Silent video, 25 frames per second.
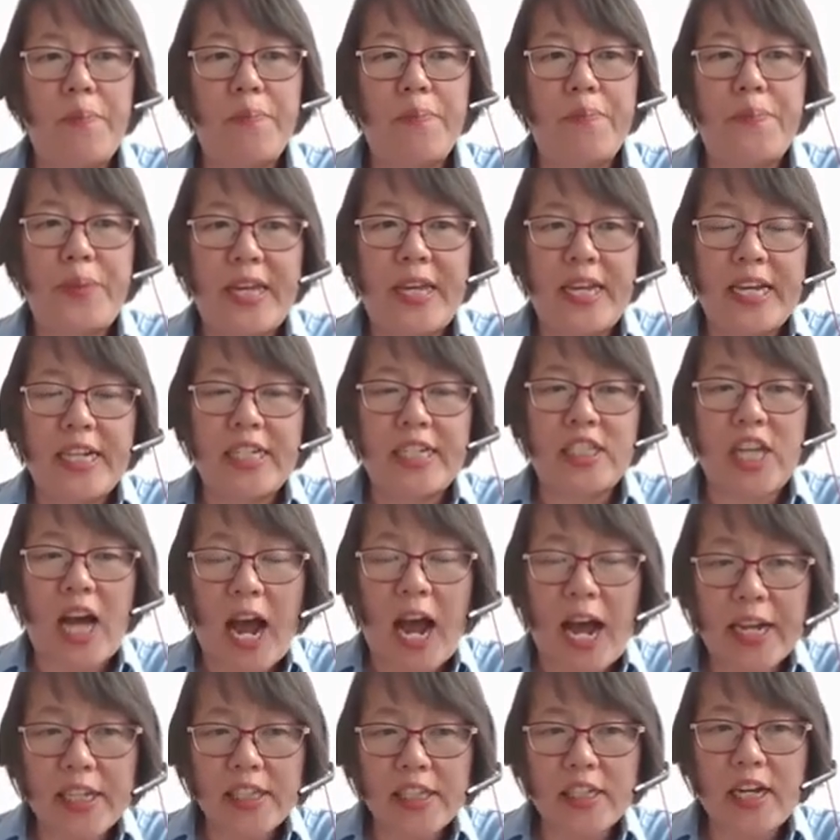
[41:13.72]
big
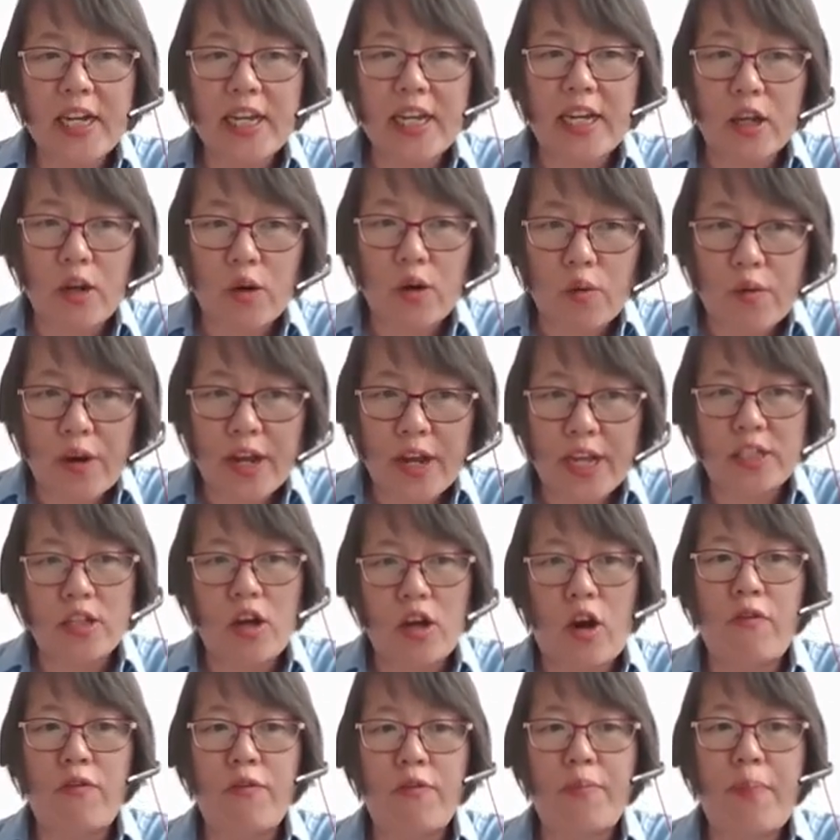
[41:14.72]
titer increase
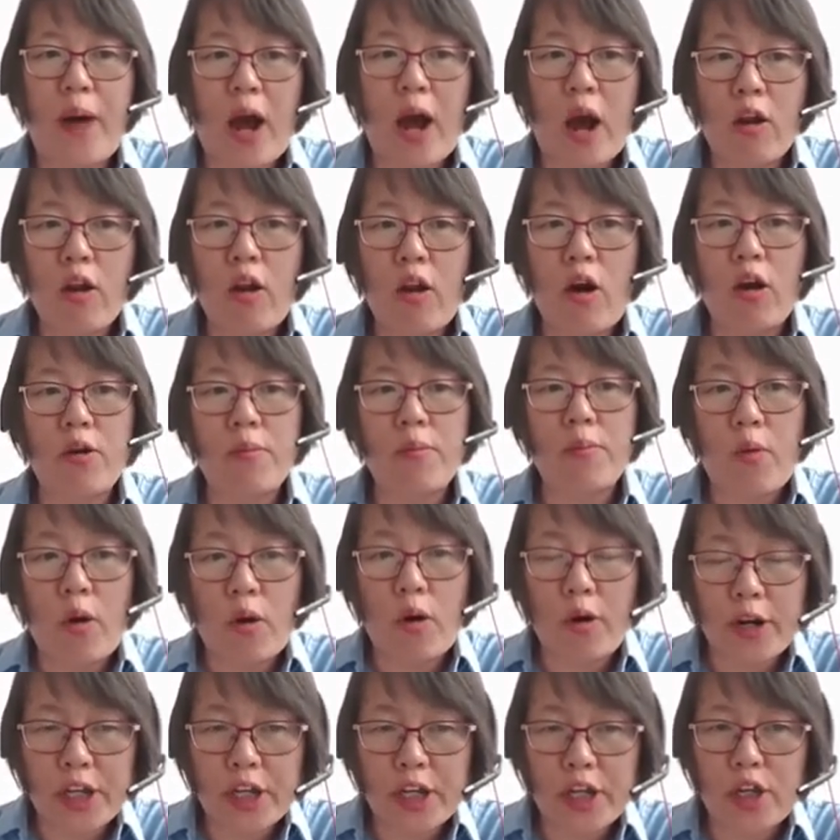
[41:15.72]
of bYlok
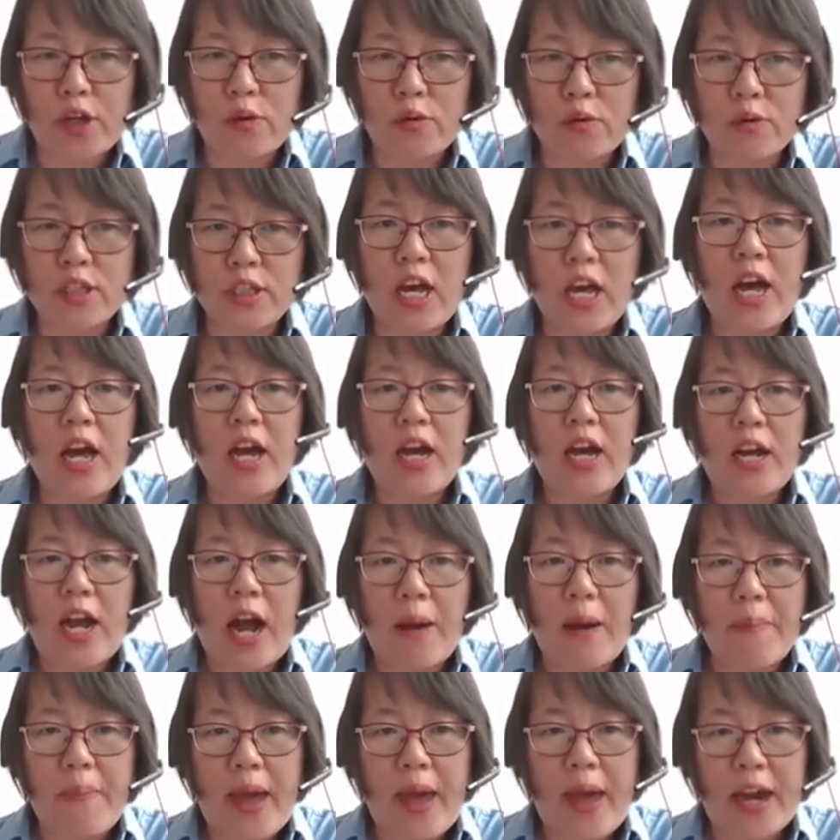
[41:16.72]
molecules
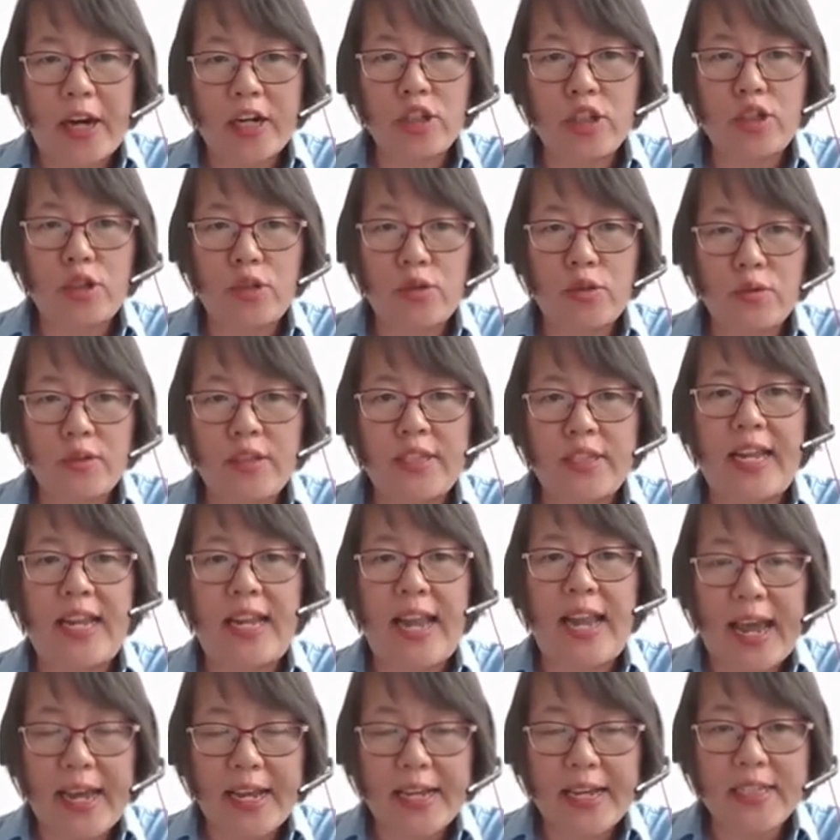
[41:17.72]
compared to the
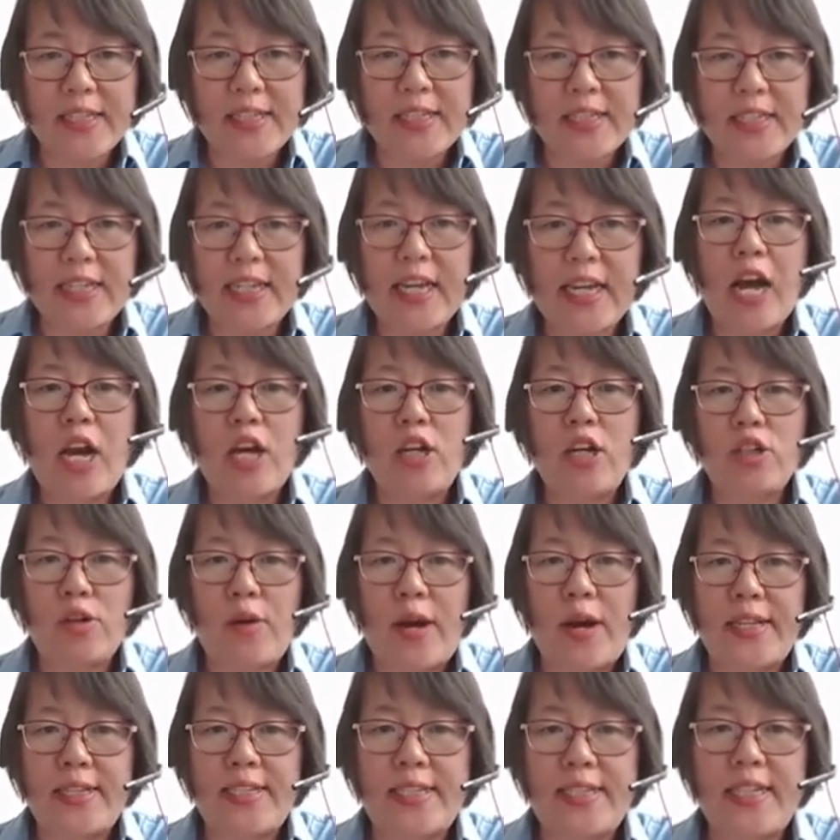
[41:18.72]
legacy
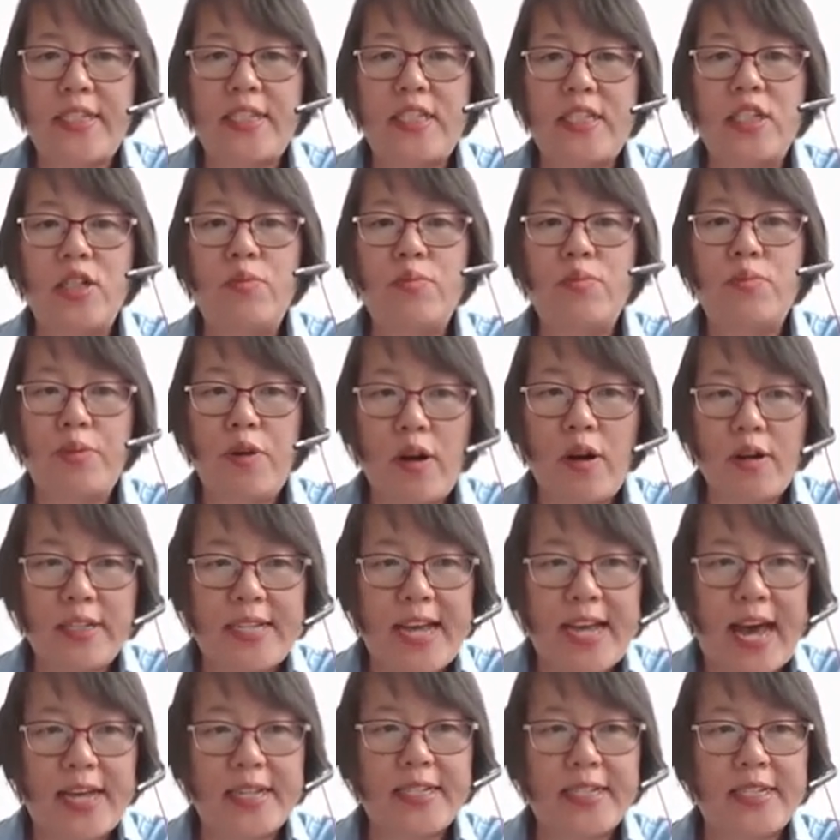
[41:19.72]
transient
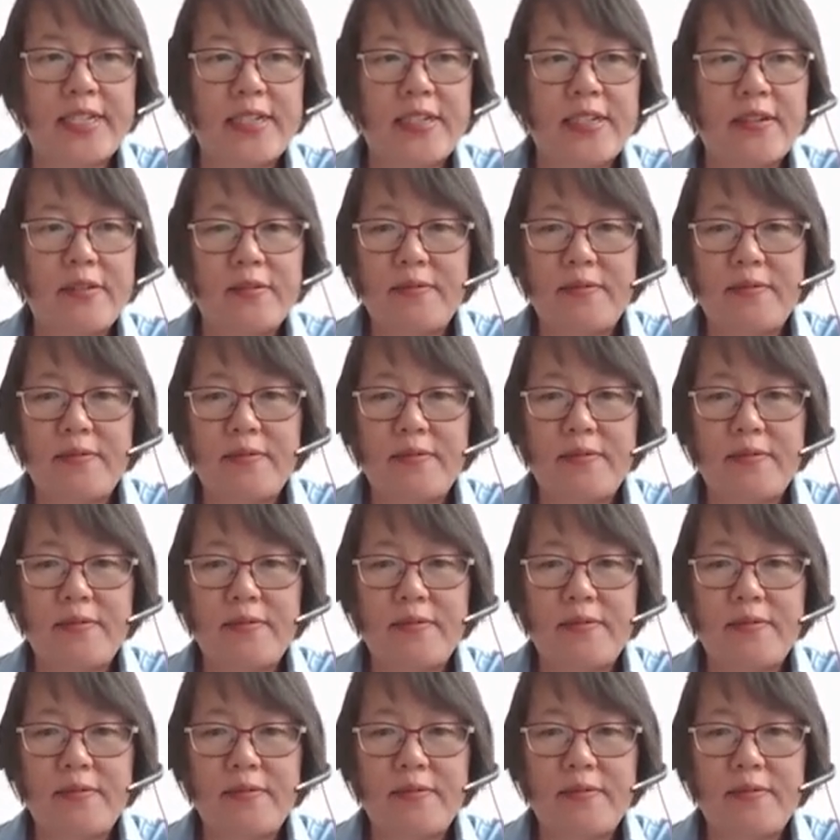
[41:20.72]
process.